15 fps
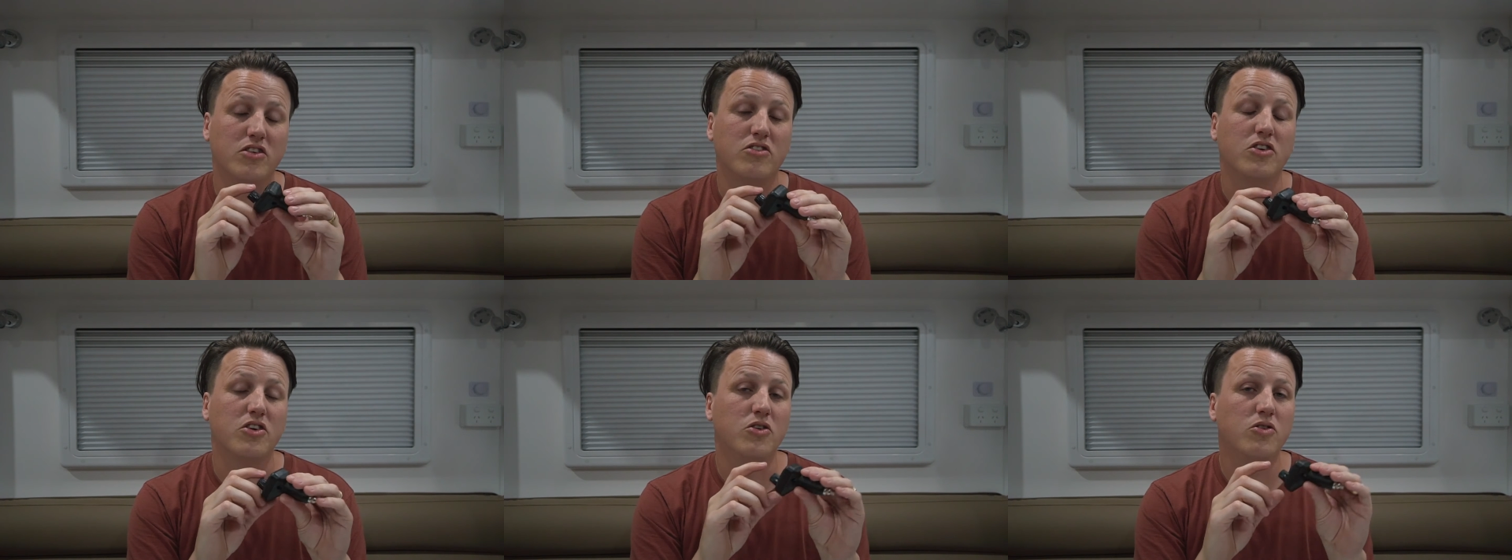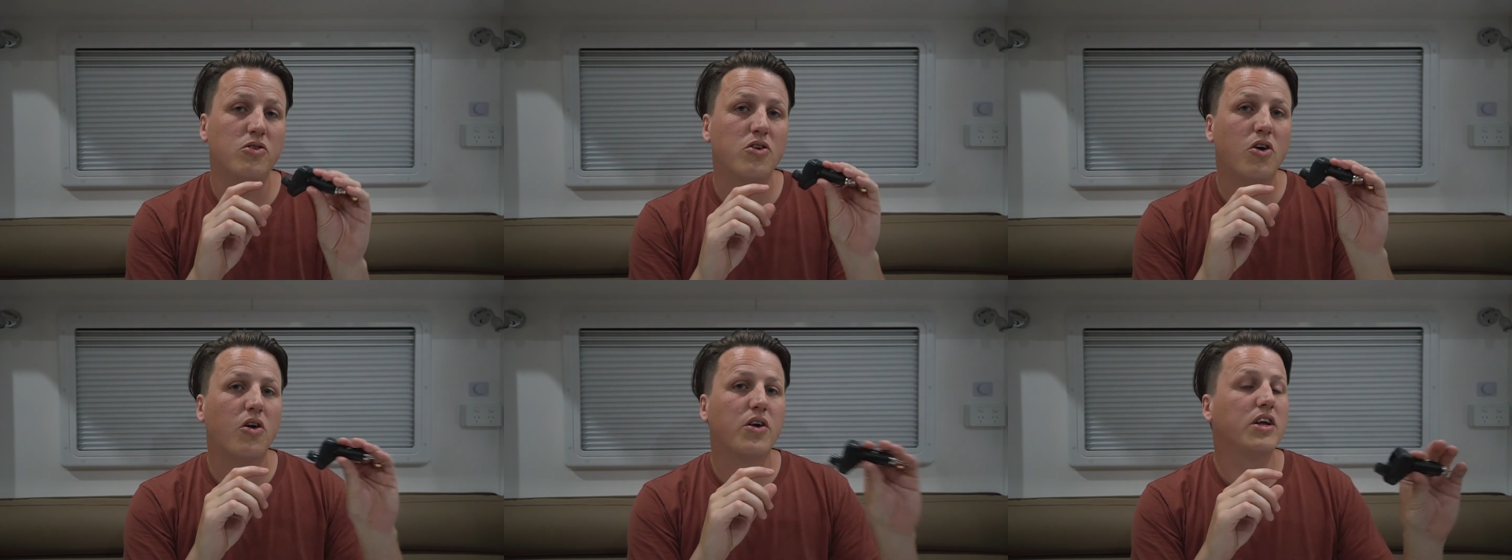So you do
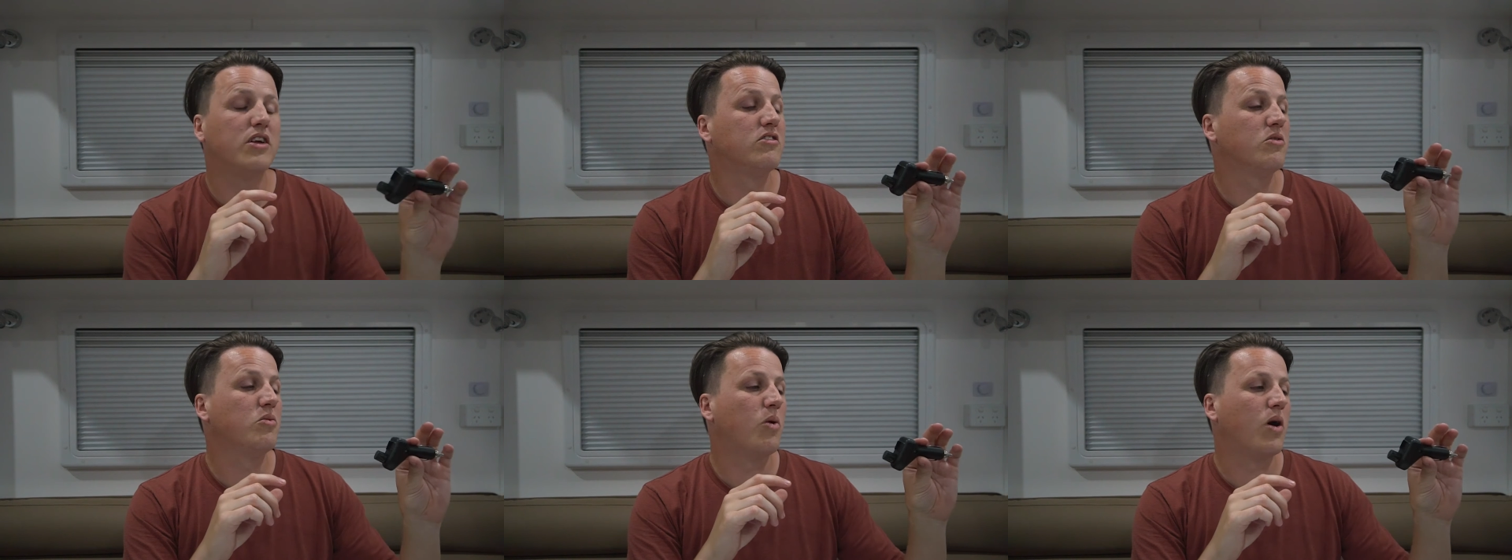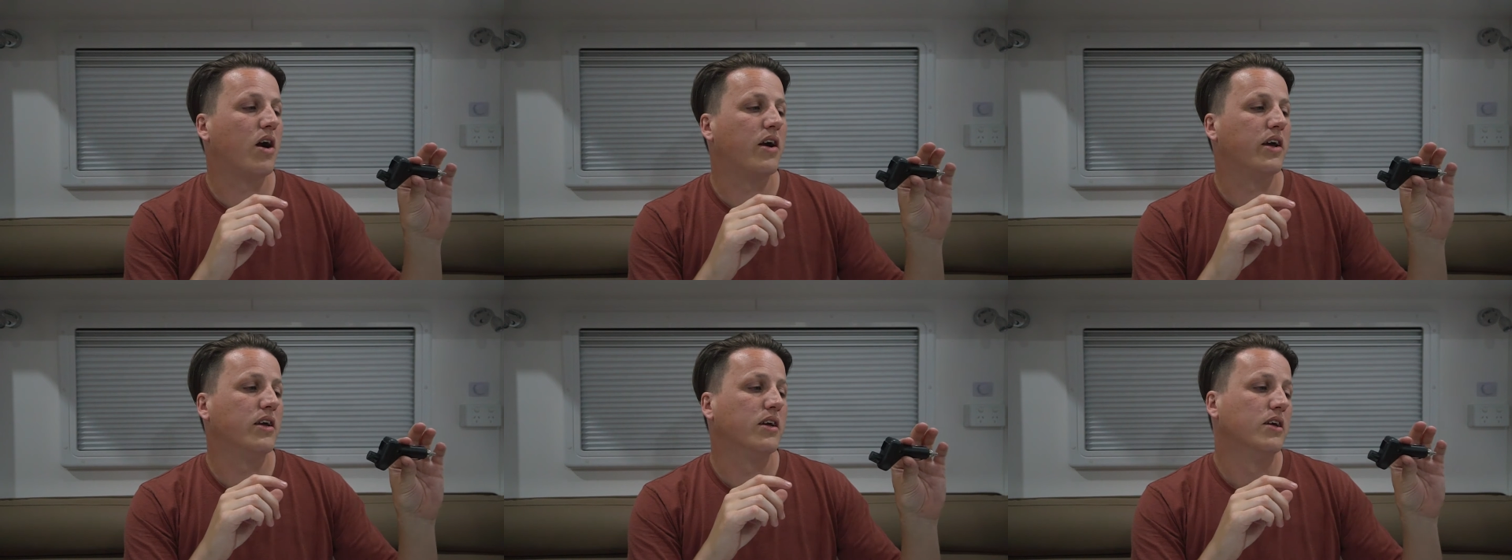not need to
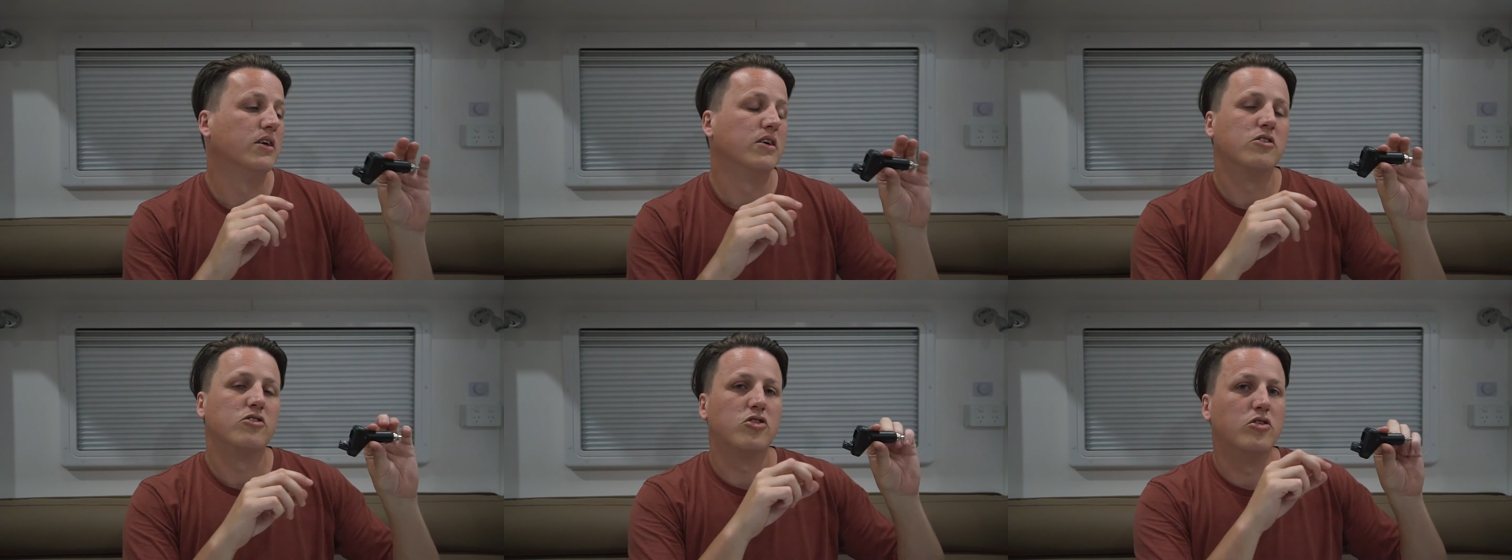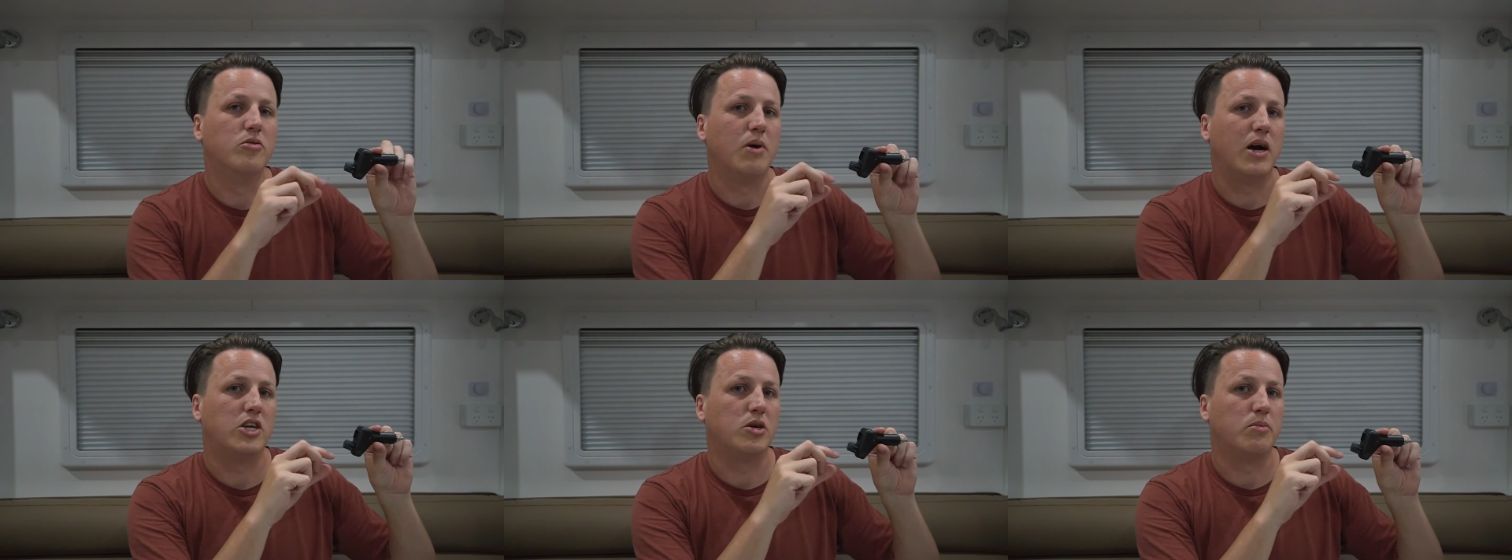worry too
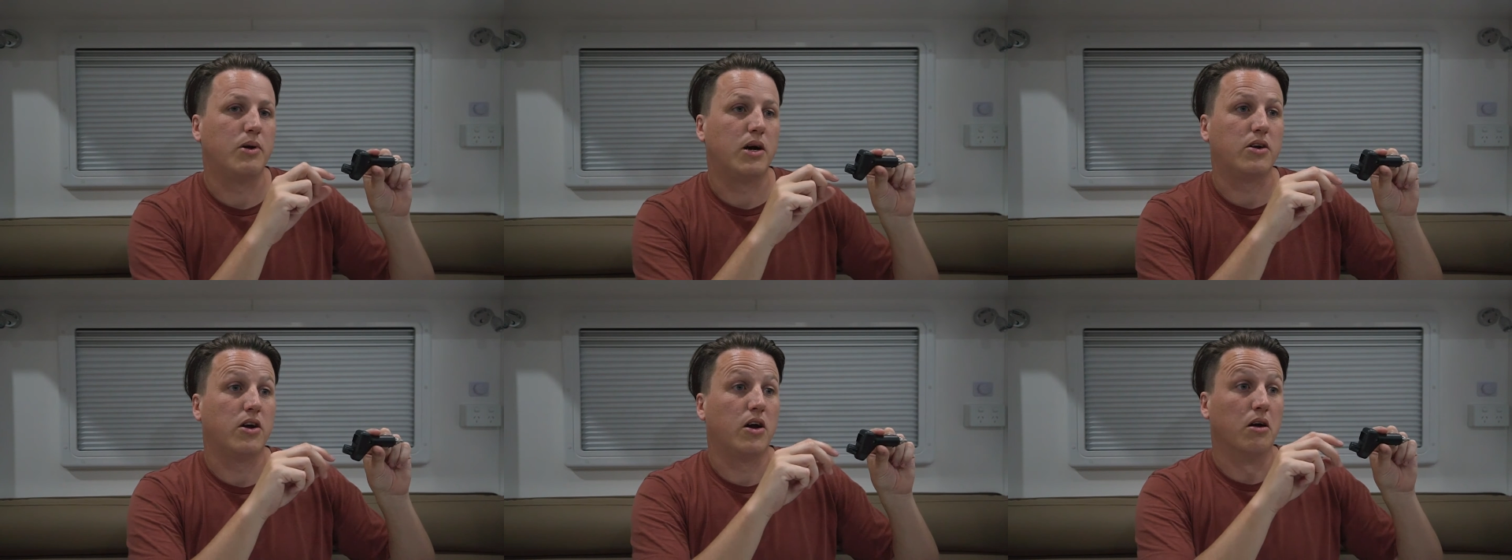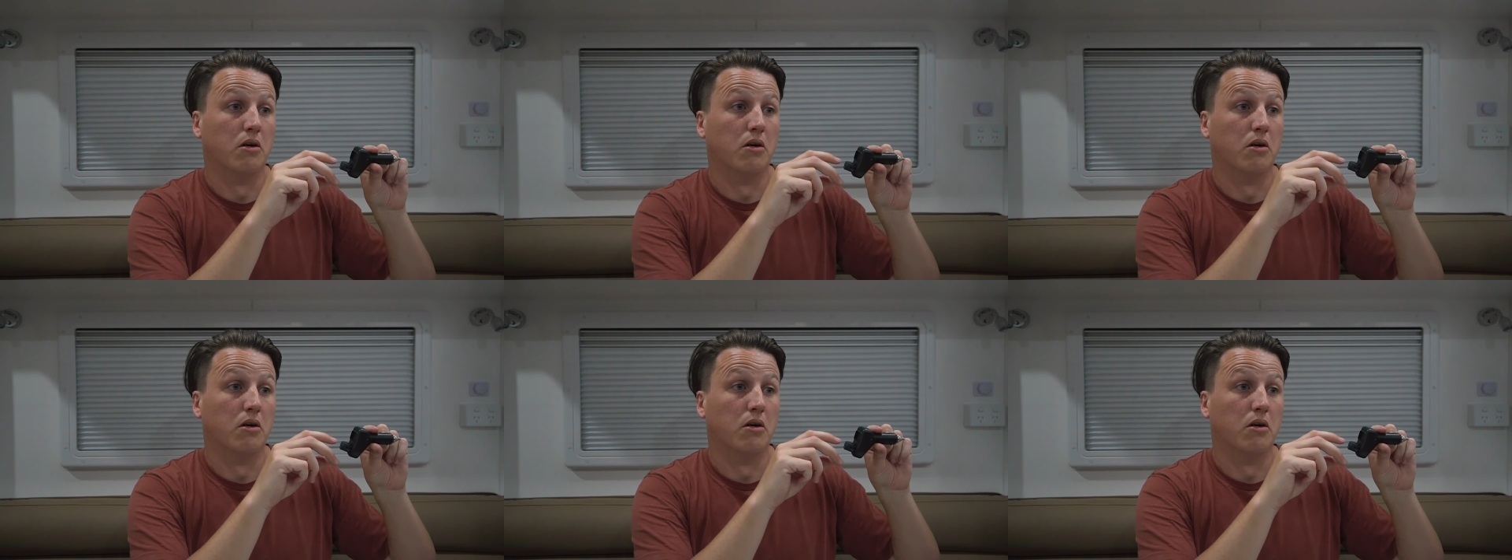much about going,